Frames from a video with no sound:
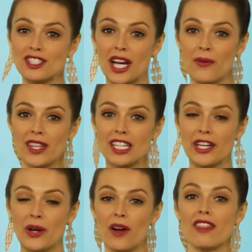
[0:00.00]
share with
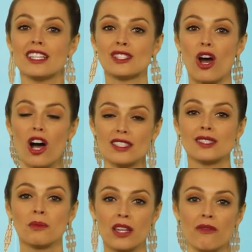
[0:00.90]
you this
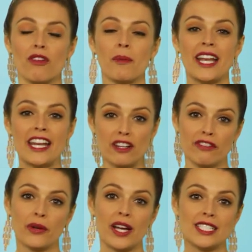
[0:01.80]
awesome clip from an
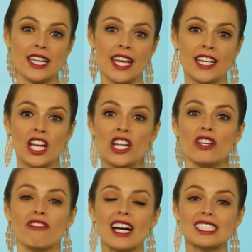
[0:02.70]
interview I did.
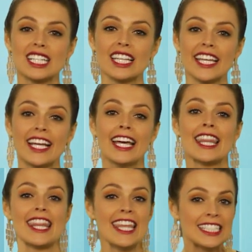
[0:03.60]
You've got to click
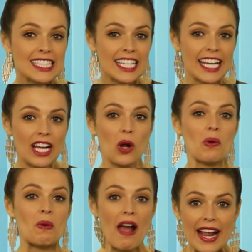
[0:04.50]
this link
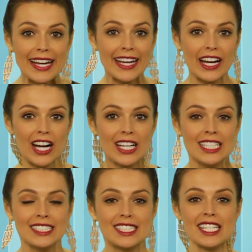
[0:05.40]
right here
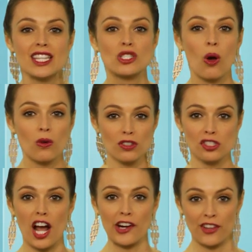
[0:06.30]
to see the total
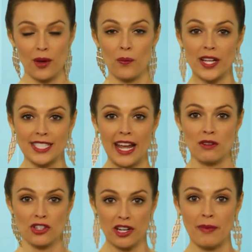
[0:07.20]
shocker that went down
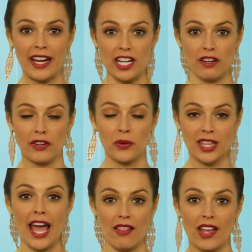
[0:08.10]
during my interview with
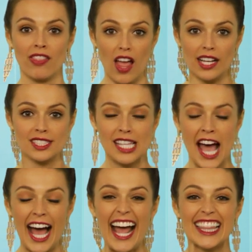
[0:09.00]
Kellan Lutz.
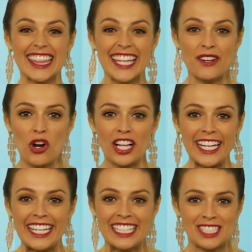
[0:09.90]
I
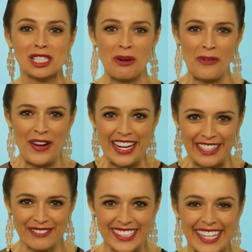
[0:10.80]
literally
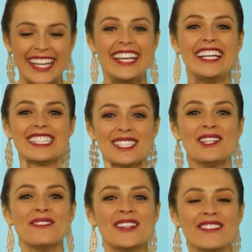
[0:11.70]
screamed. His
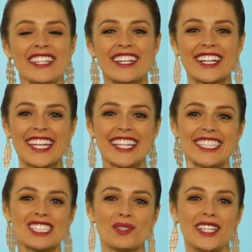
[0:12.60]
new movie,
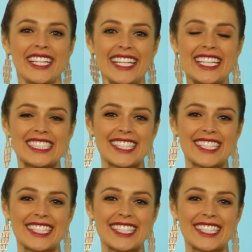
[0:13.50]
Hercules 3D, hits